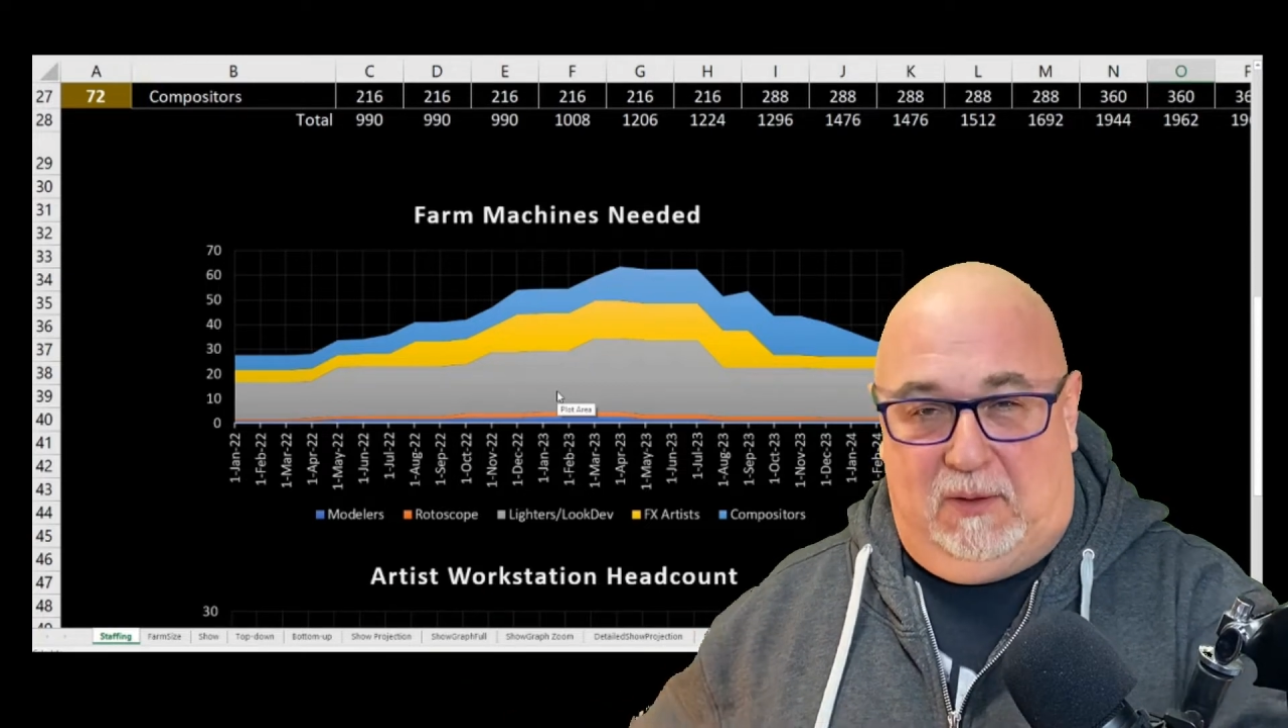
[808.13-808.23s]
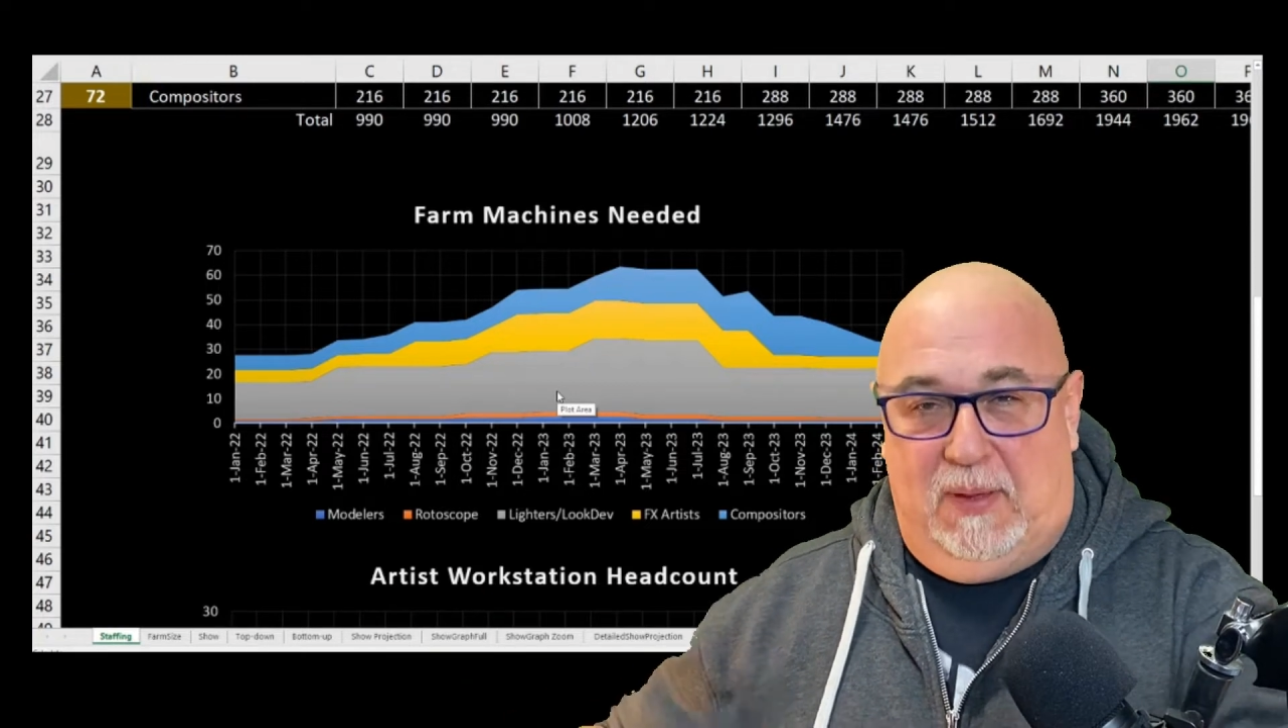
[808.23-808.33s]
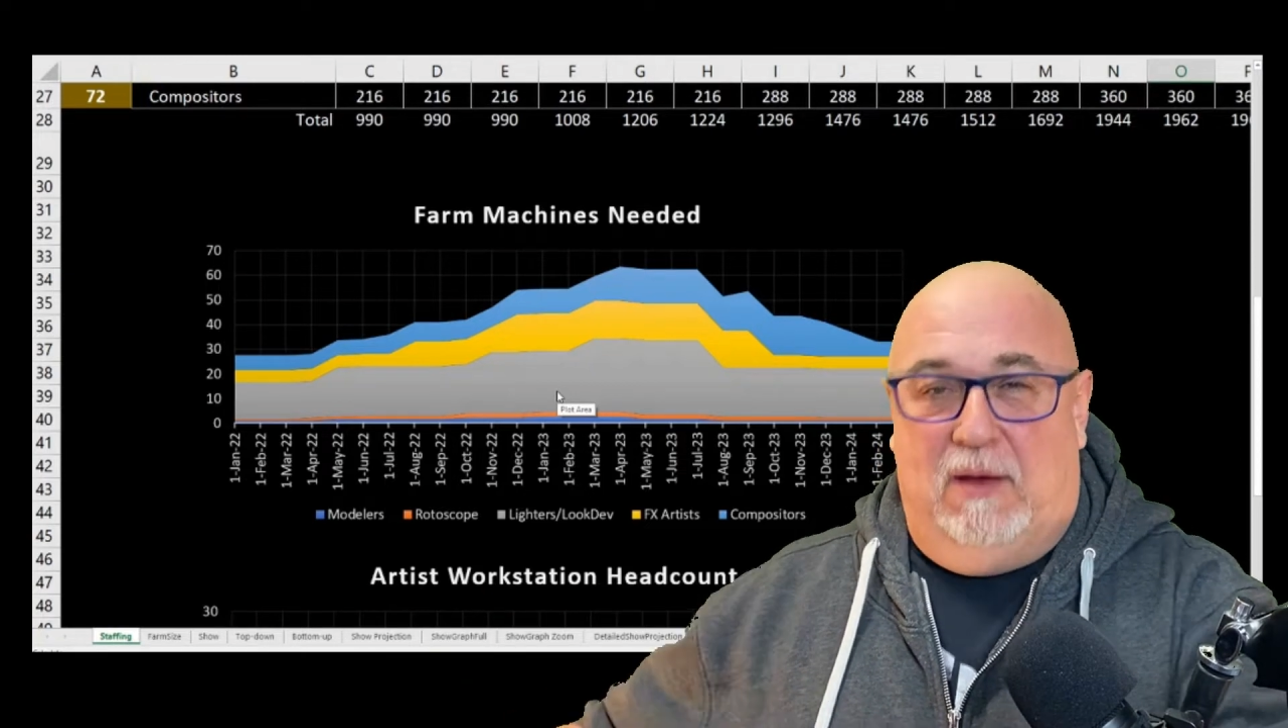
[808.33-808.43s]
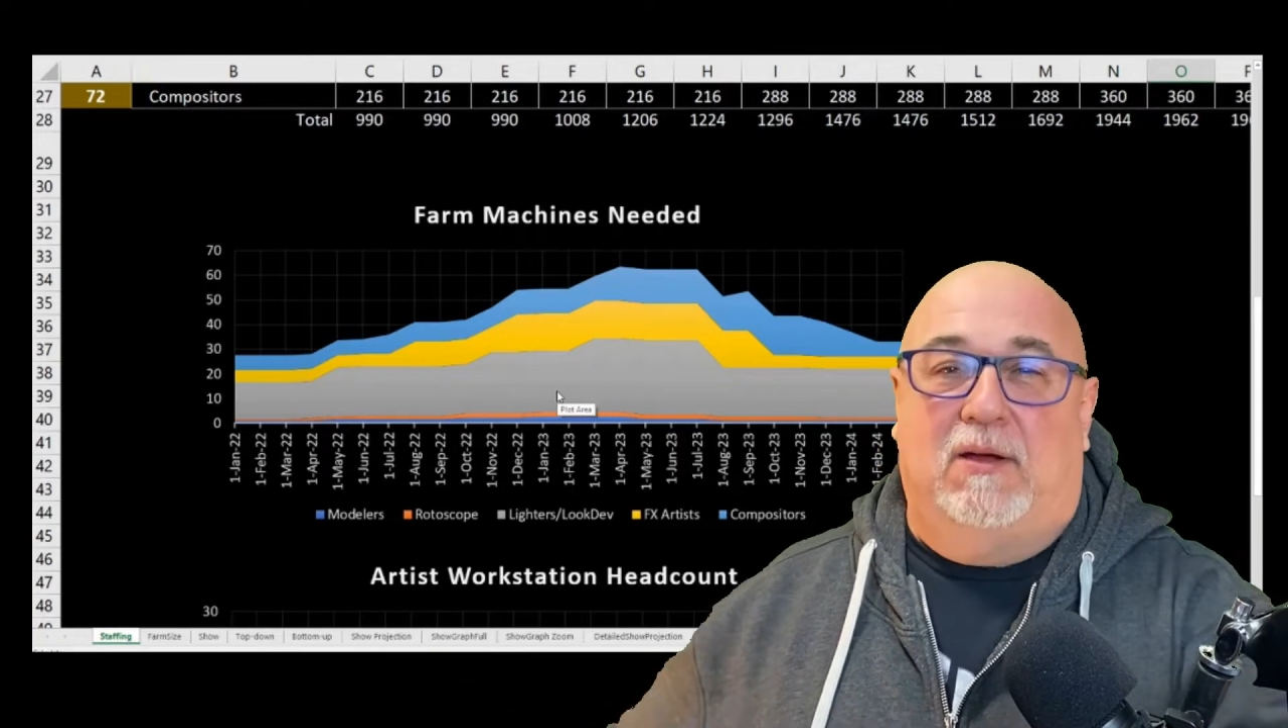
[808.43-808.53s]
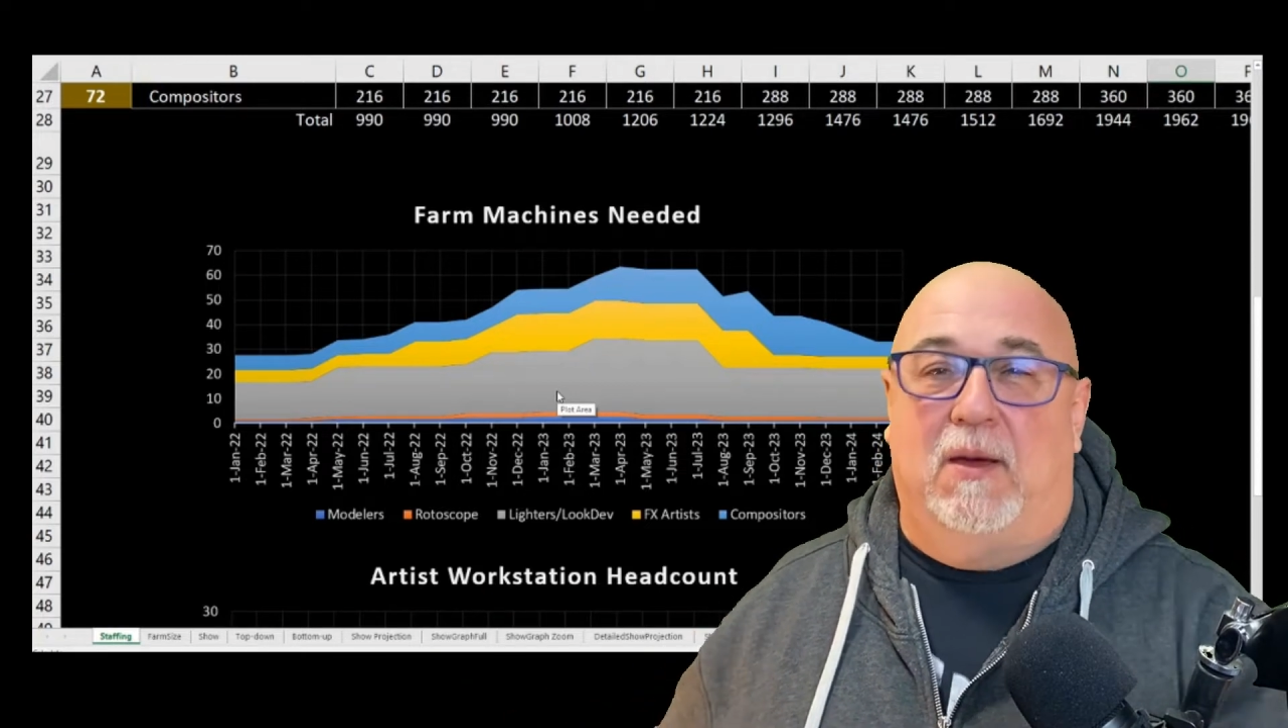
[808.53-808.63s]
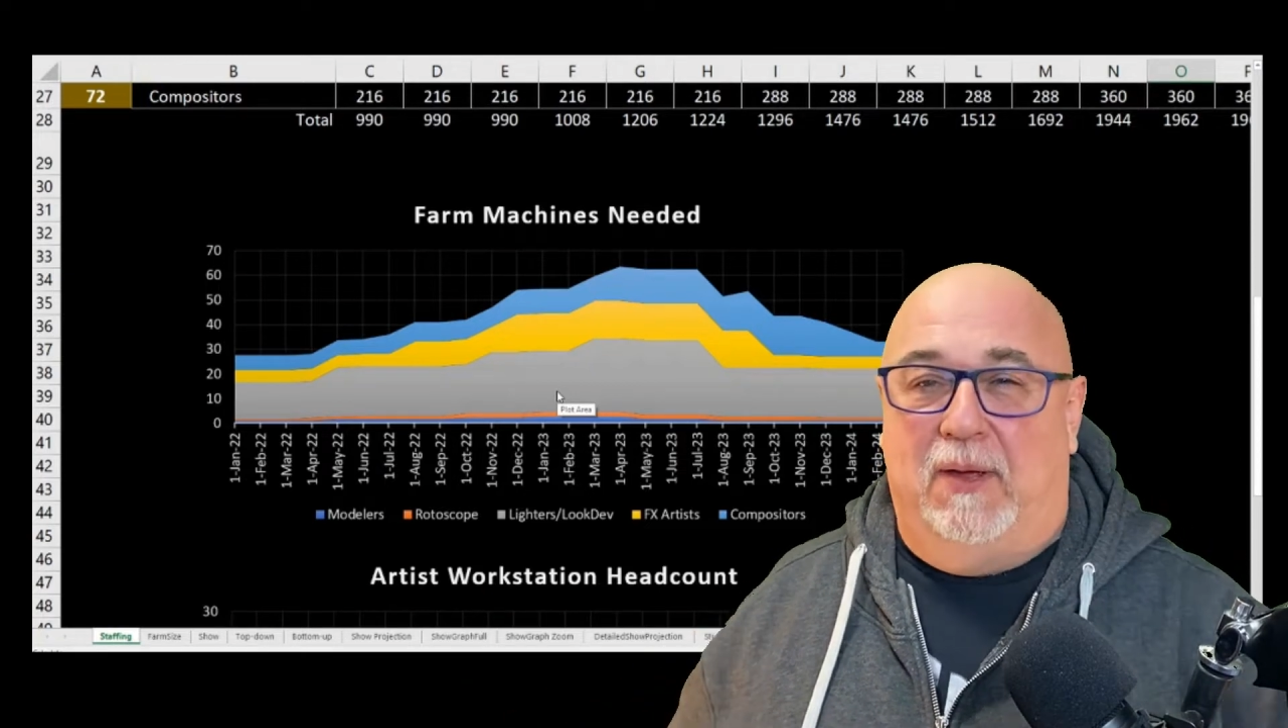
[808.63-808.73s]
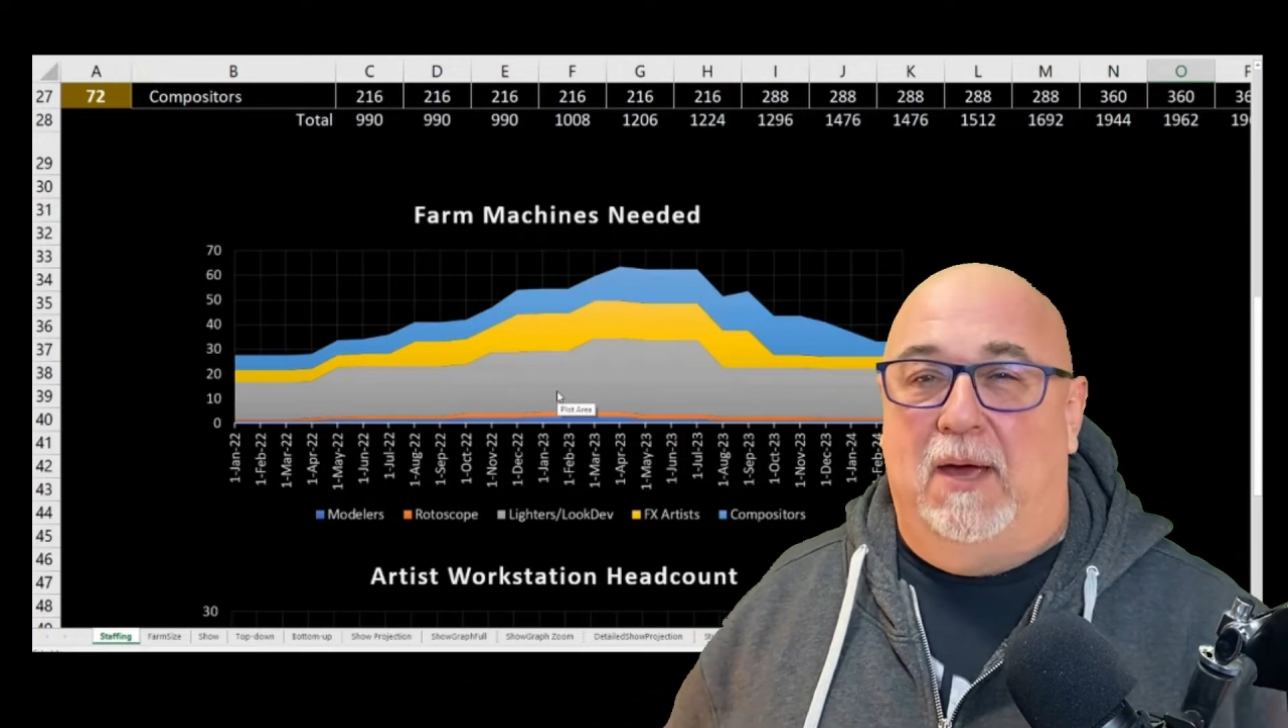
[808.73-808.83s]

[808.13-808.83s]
about coming